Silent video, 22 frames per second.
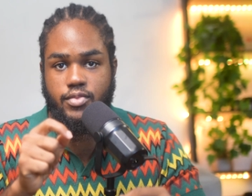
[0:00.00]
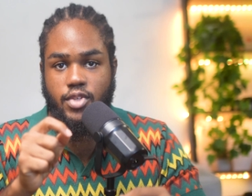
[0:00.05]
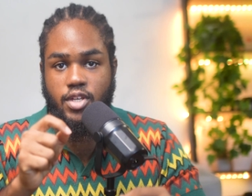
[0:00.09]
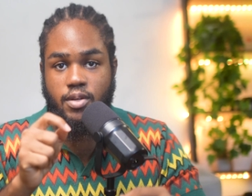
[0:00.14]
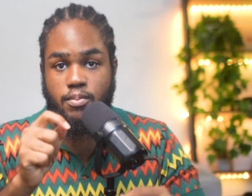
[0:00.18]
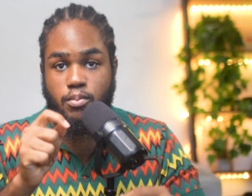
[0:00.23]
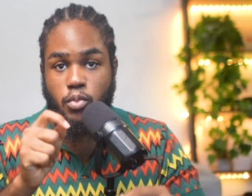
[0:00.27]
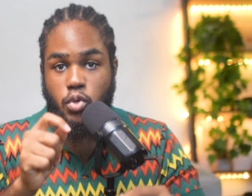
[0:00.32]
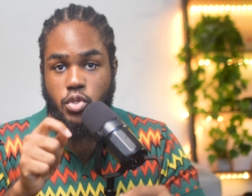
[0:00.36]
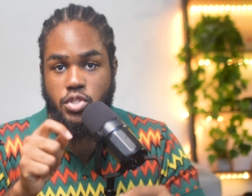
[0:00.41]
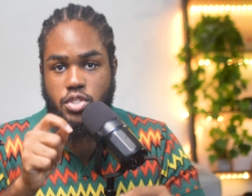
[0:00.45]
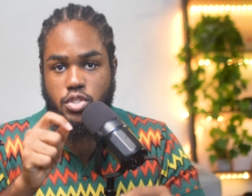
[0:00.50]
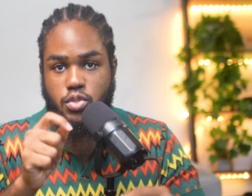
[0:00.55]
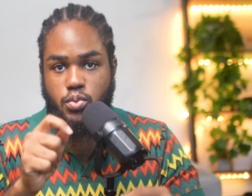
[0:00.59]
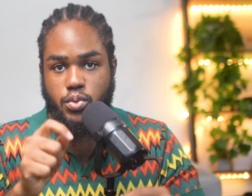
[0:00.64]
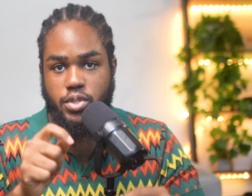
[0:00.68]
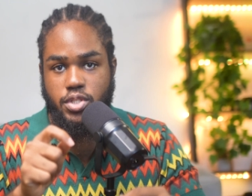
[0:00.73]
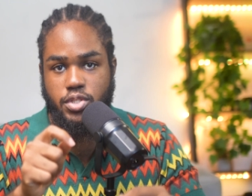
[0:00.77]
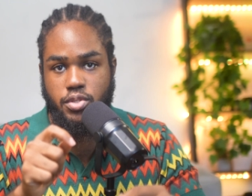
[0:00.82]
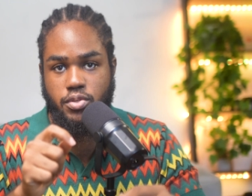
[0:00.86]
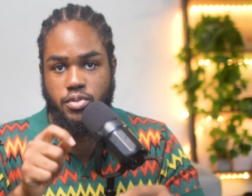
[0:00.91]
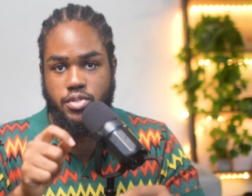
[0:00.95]
In most
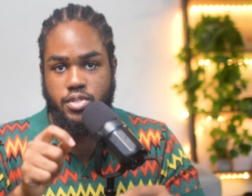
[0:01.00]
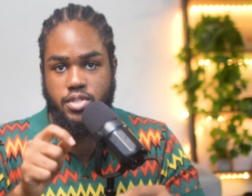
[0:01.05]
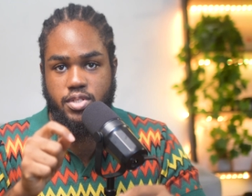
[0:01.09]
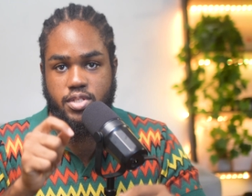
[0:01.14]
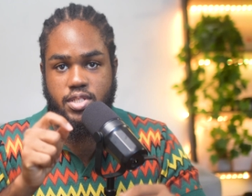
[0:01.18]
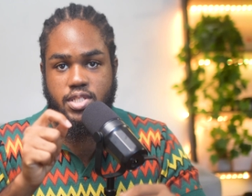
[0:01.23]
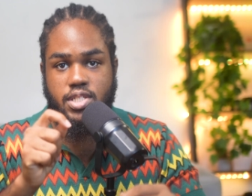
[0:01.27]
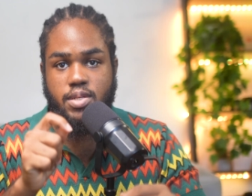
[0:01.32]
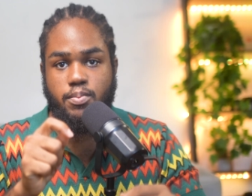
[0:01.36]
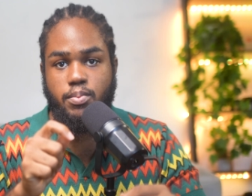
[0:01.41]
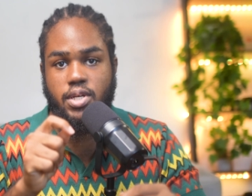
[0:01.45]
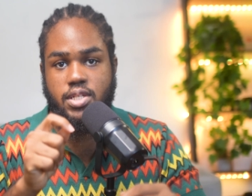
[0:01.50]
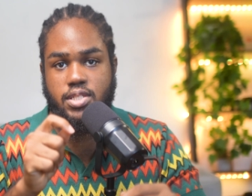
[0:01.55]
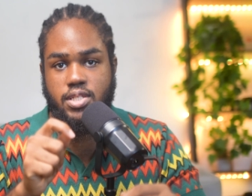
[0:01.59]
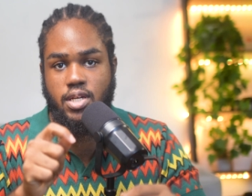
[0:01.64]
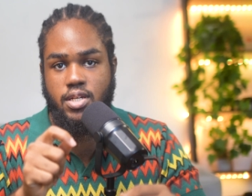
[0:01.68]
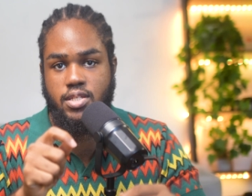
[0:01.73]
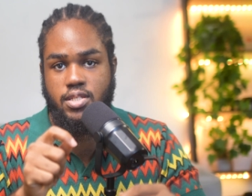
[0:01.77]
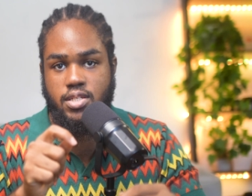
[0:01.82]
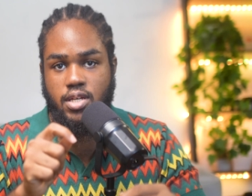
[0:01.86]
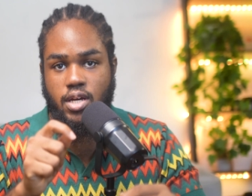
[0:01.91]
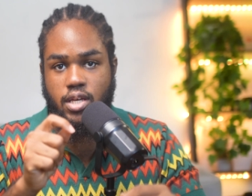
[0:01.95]
situations, the simplest
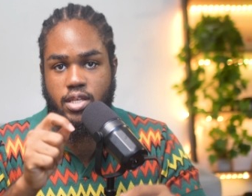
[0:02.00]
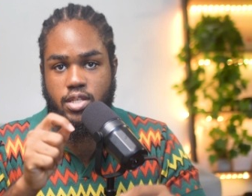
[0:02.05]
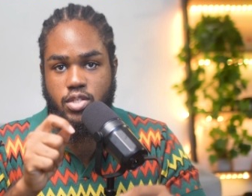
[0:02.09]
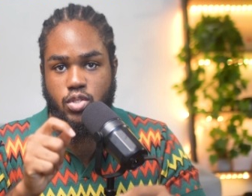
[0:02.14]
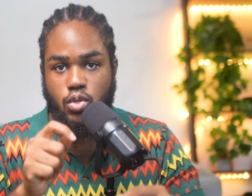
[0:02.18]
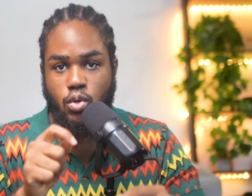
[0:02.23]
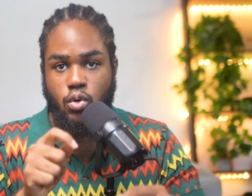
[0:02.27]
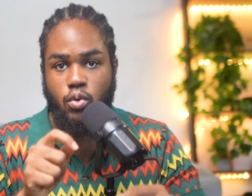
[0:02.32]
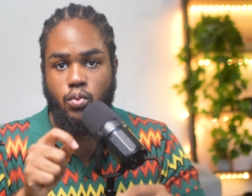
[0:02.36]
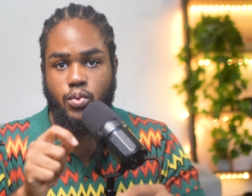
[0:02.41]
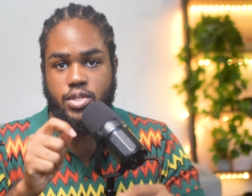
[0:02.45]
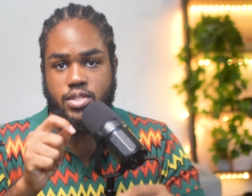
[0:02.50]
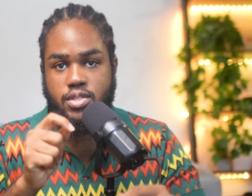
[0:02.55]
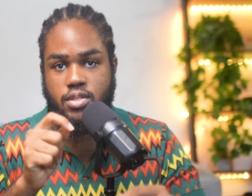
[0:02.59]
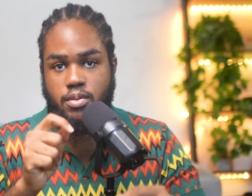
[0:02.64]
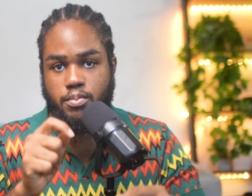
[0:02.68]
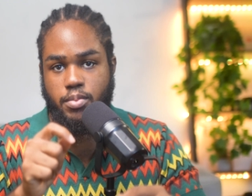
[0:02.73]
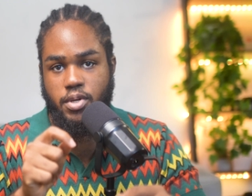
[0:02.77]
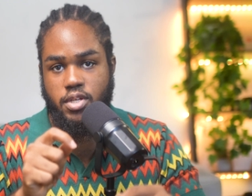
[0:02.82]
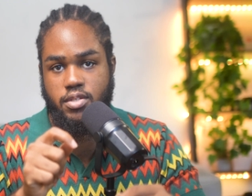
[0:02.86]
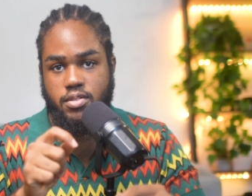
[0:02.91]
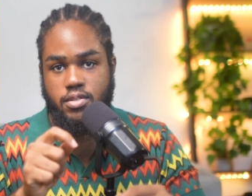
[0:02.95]
answer is always the
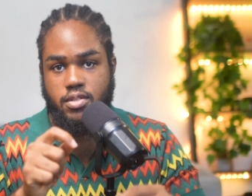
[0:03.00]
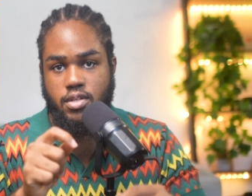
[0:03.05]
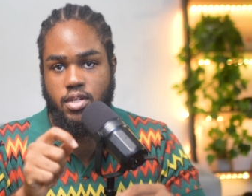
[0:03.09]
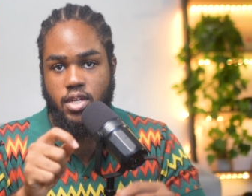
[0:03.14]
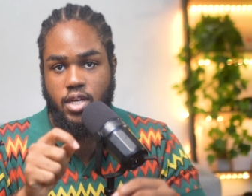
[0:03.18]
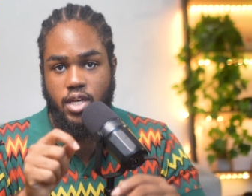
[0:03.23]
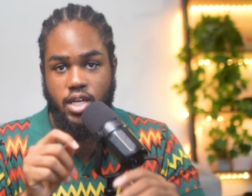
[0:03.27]
best.